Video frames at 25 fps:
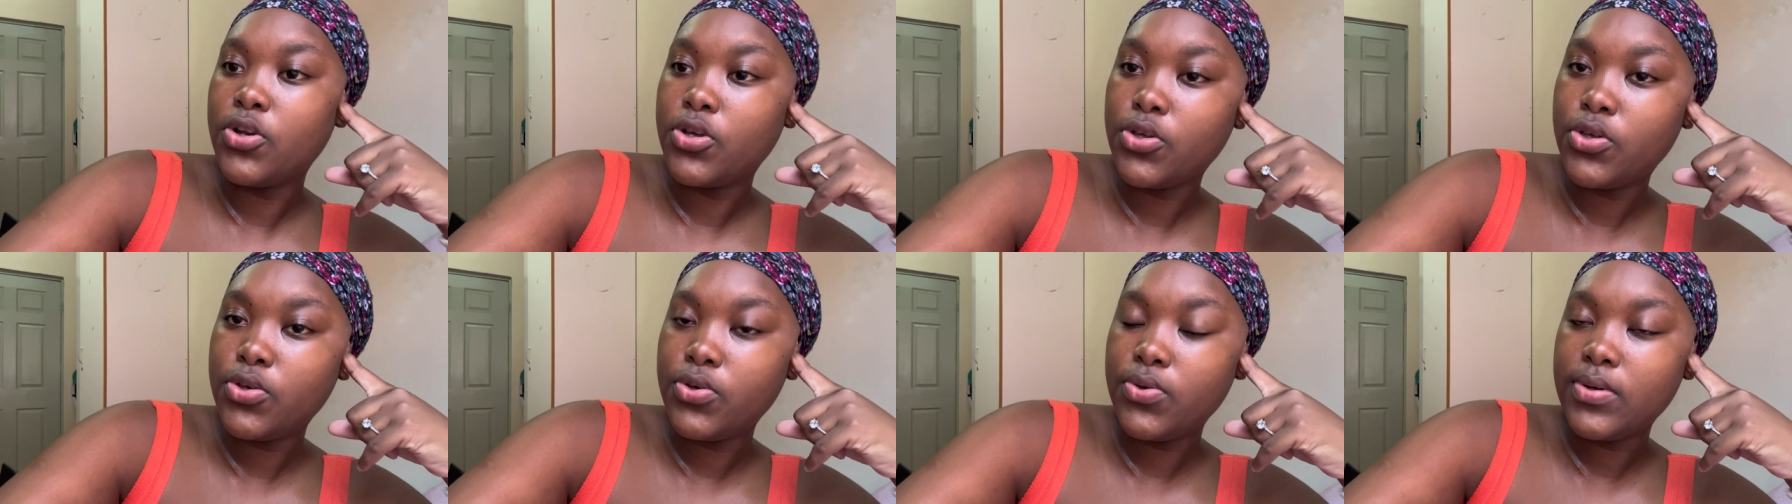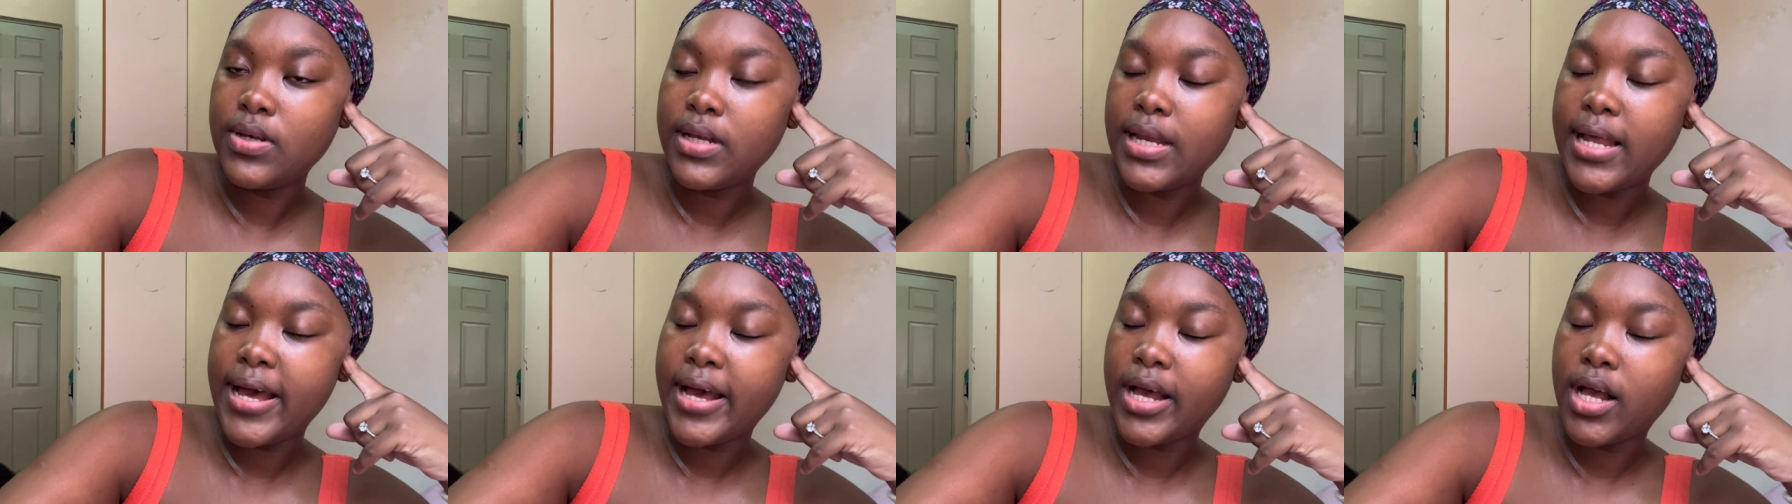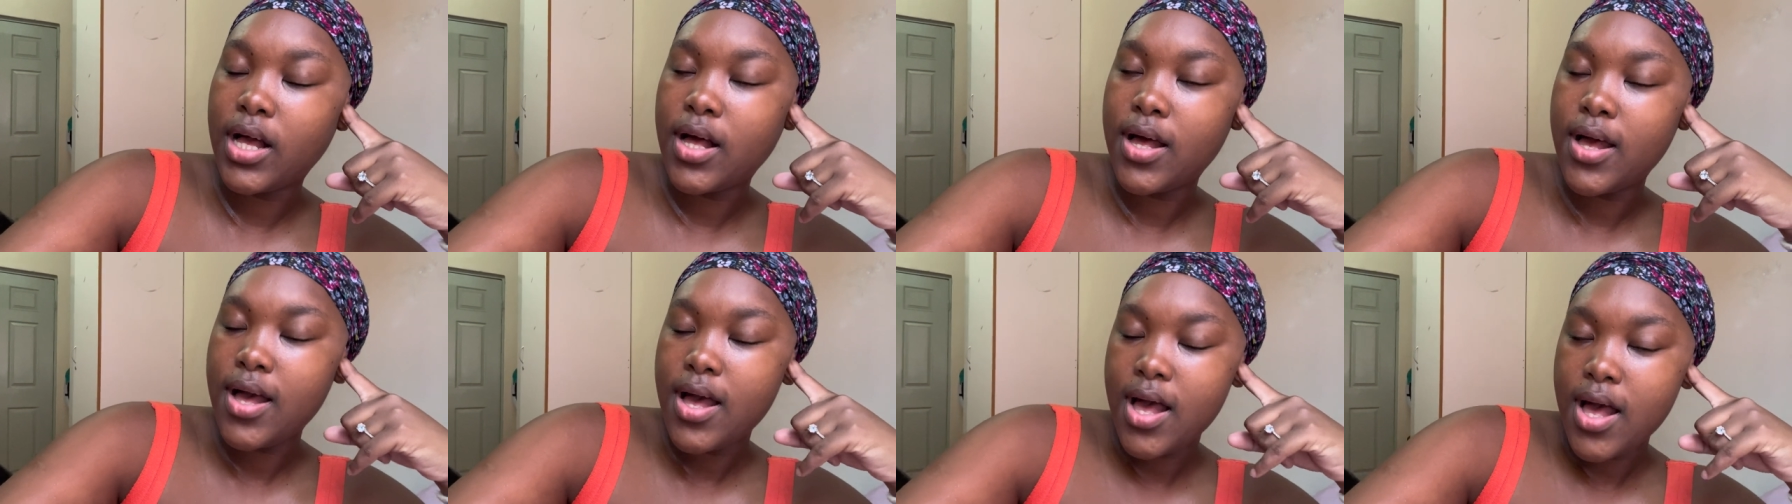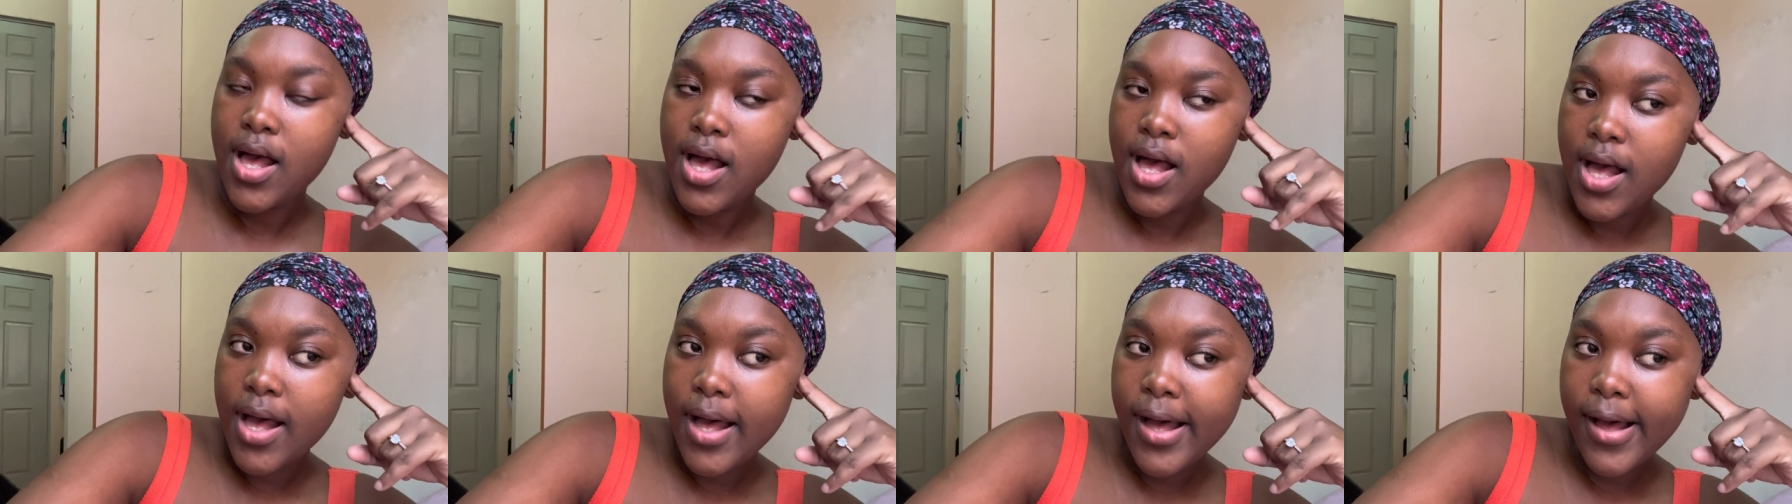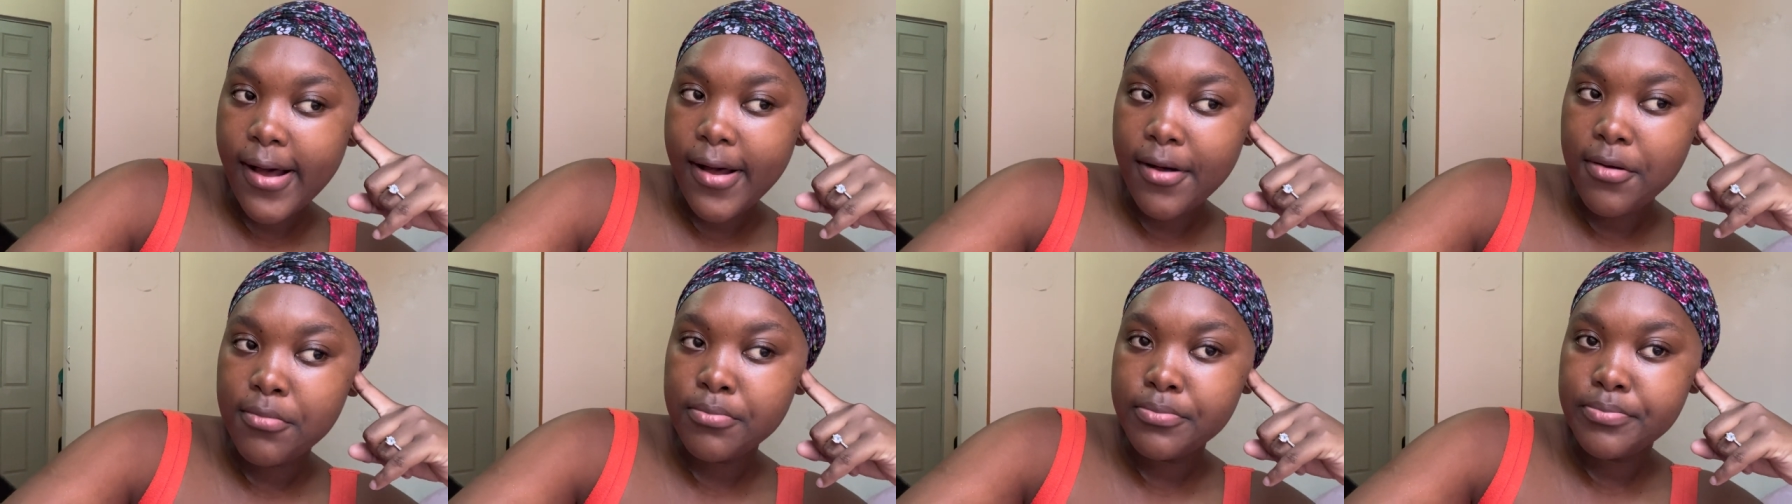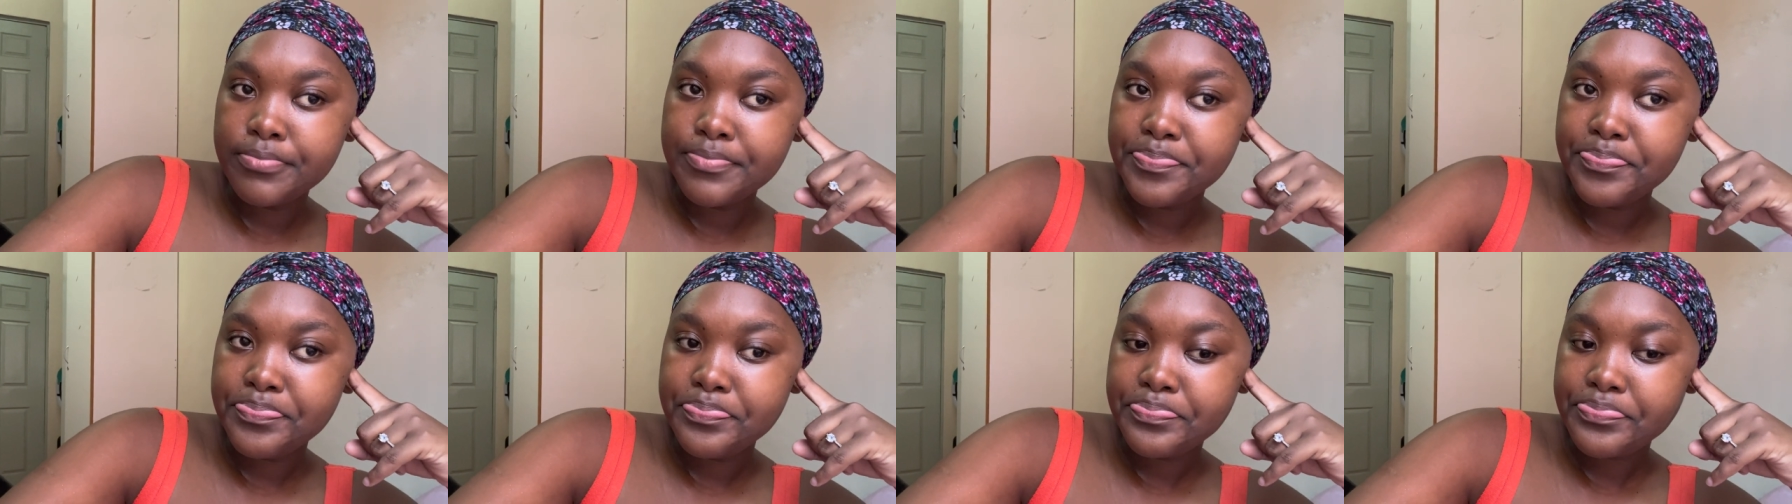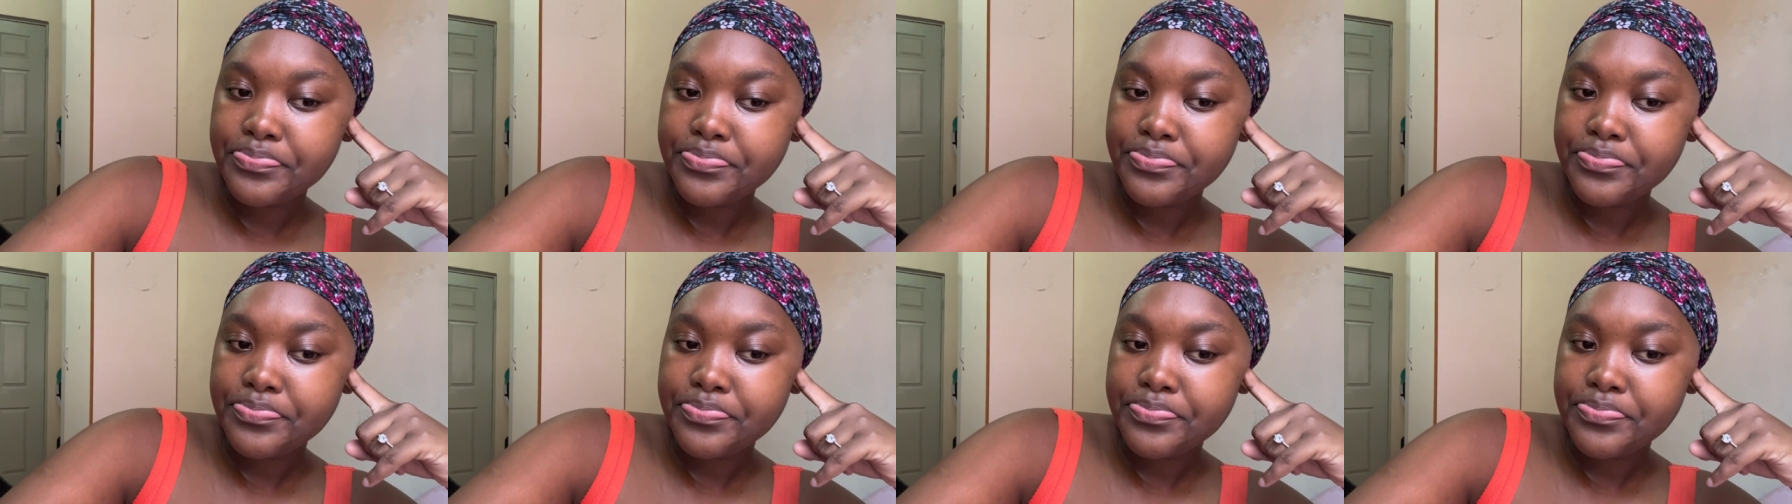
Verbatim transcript: a cute like um